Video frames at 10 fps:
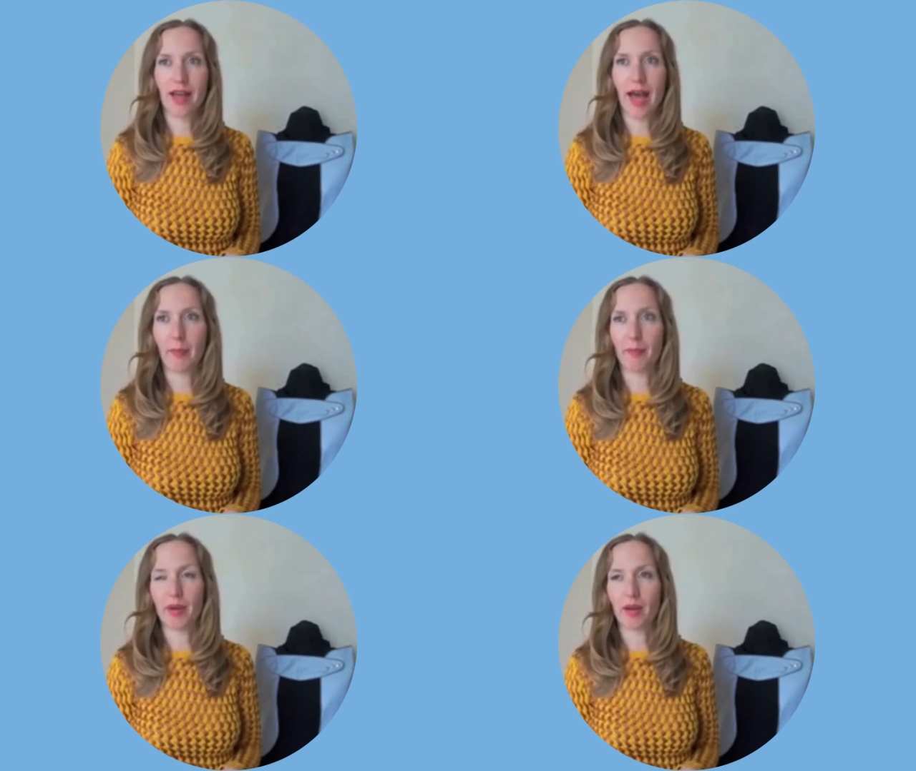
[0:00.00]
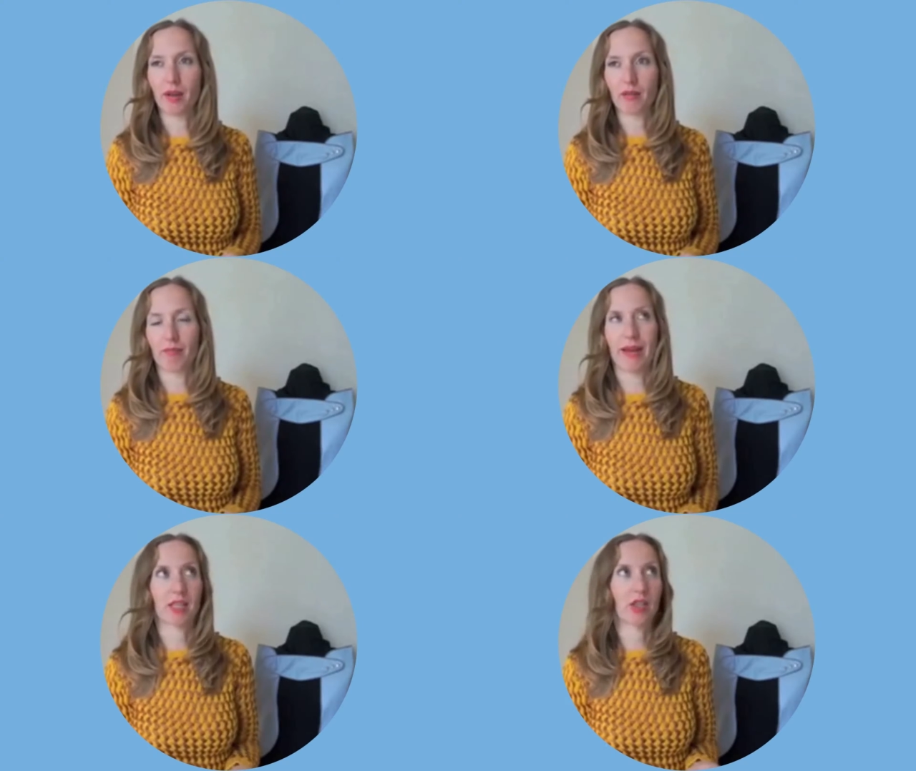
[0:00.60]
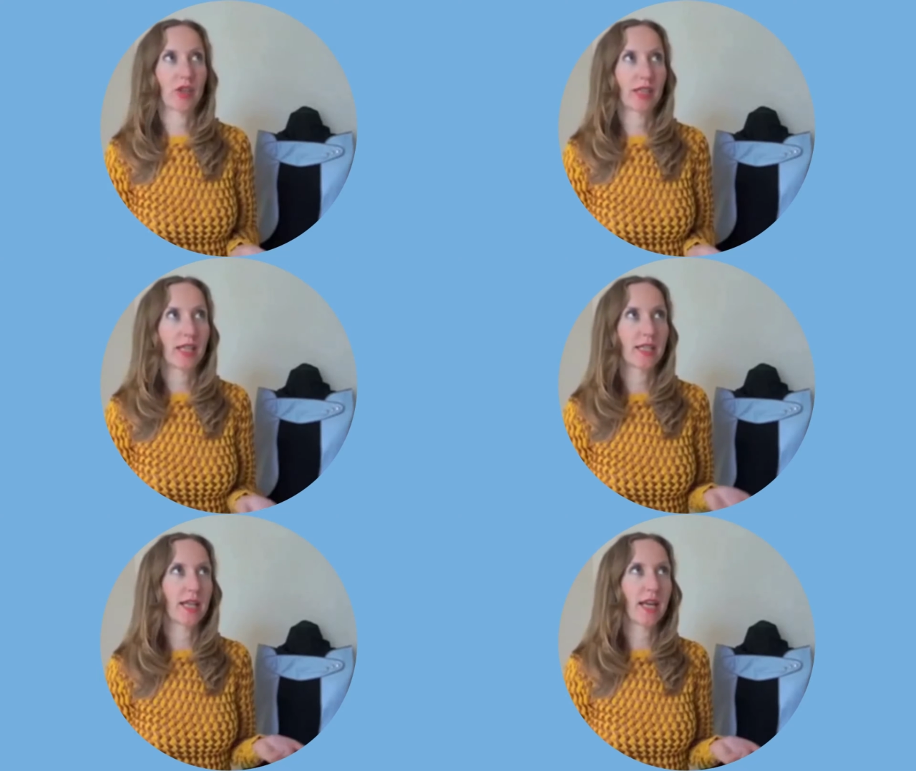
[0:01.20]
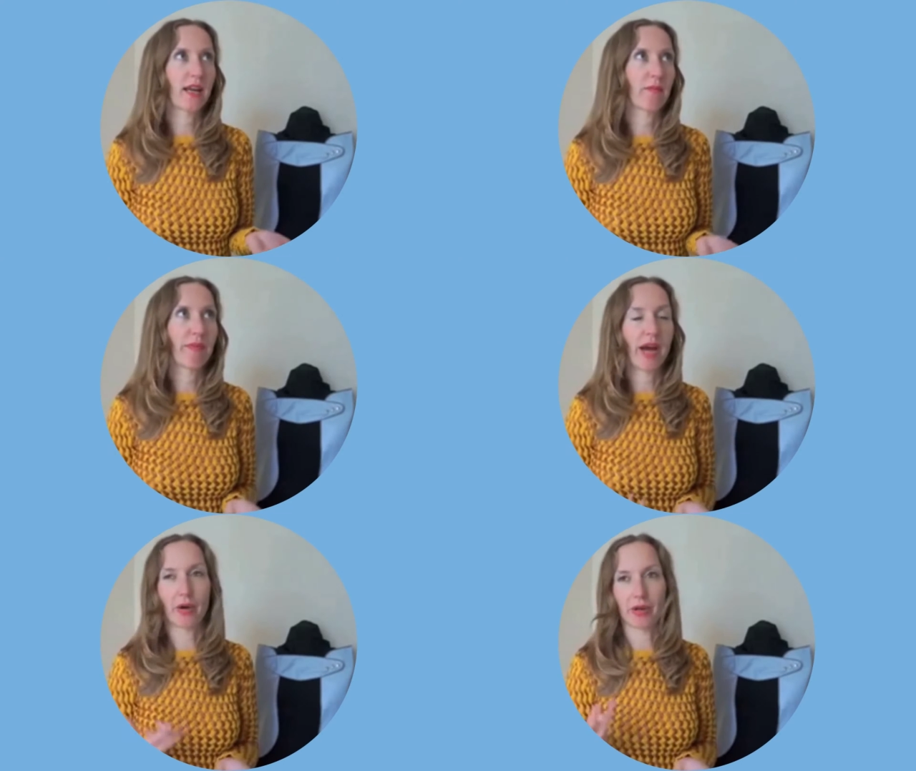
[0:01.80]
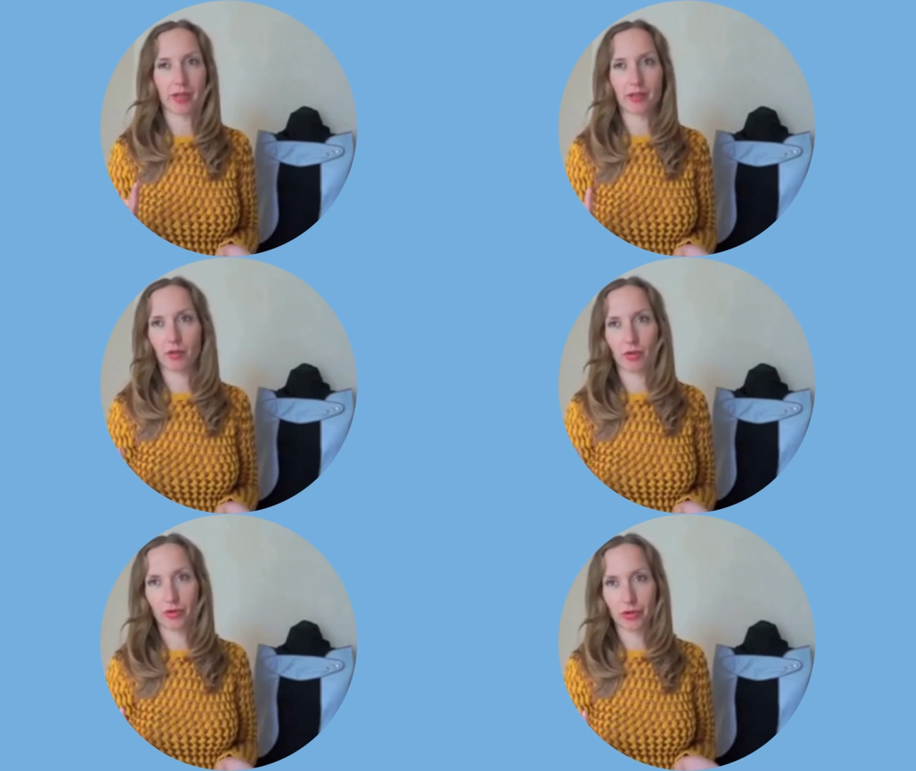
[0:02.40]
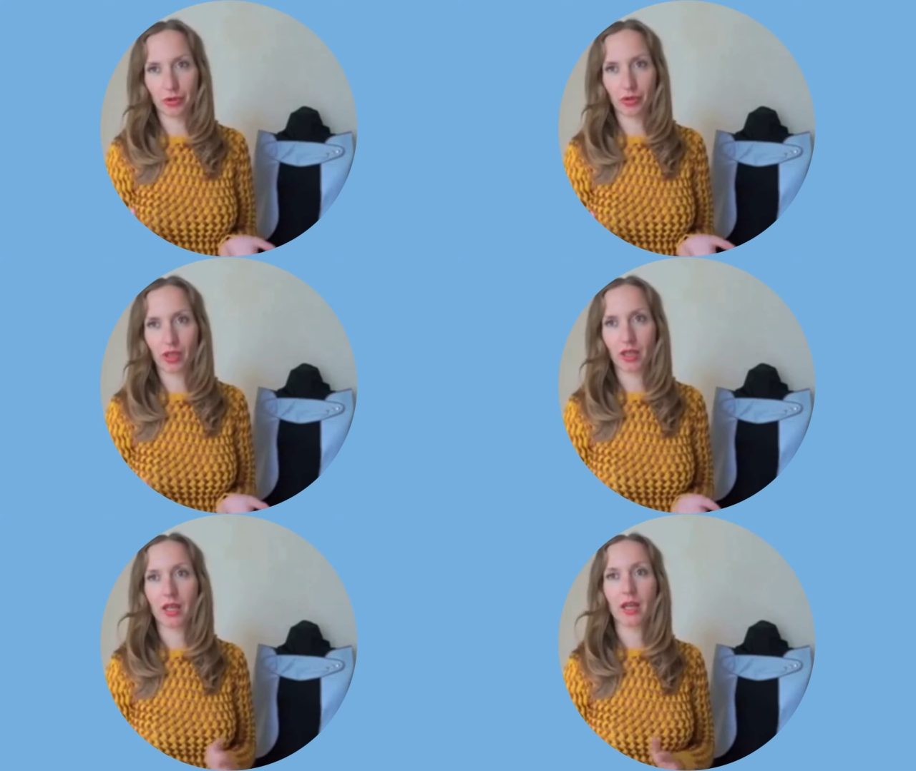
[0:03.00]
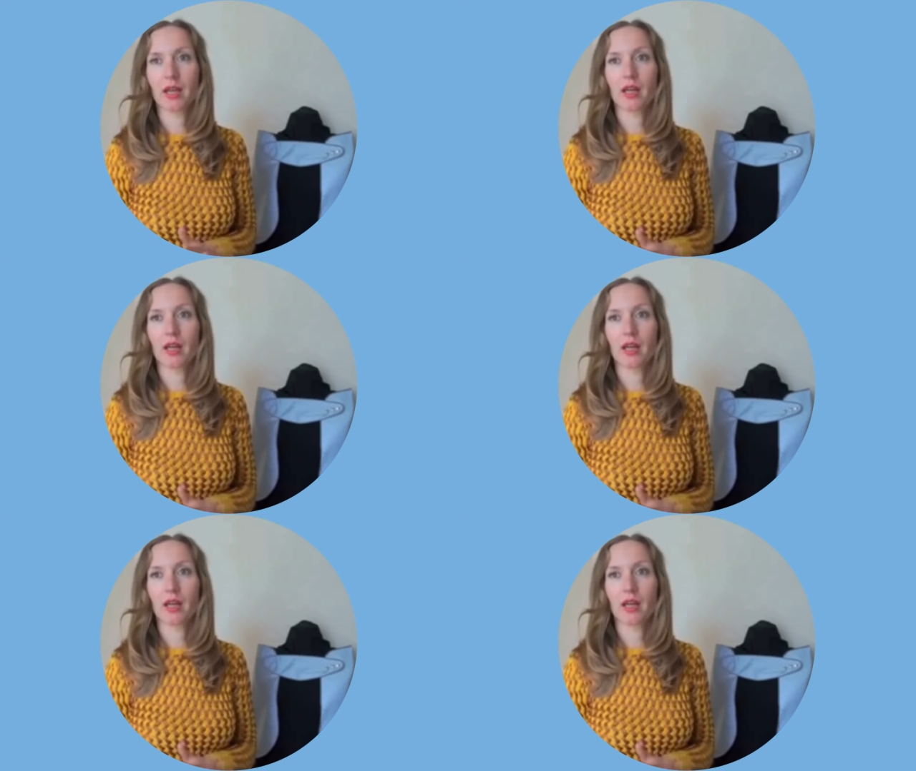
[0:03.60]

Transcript: Hamburg, Mexico City, Paris or New York.